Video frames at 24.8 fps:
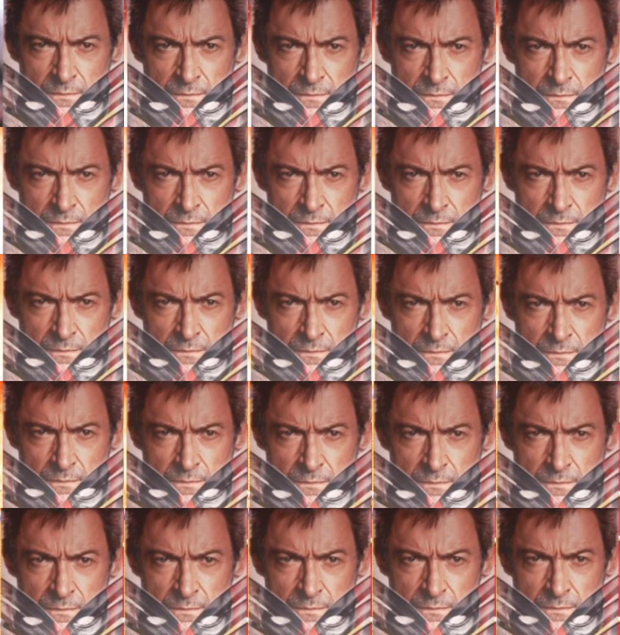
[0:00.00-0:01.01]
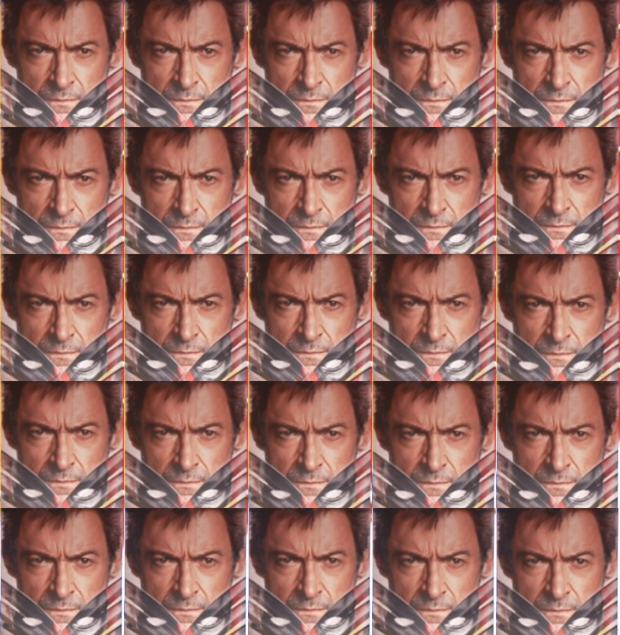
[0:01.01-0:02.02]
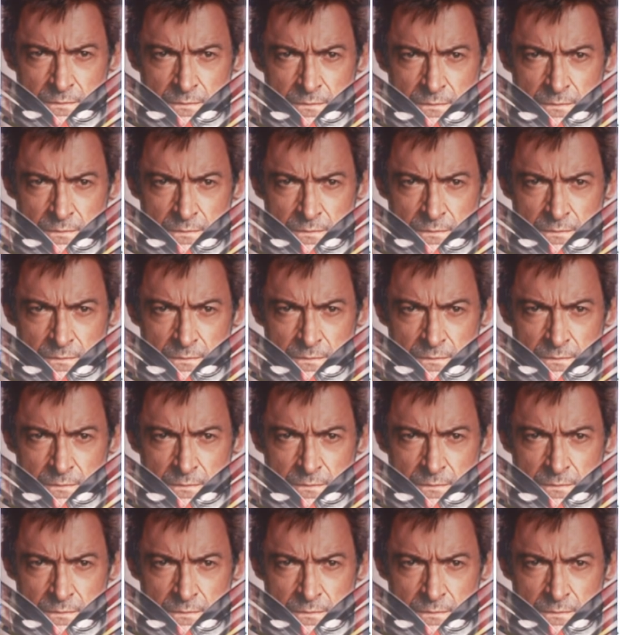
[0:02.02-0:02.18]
The person shown says nothing.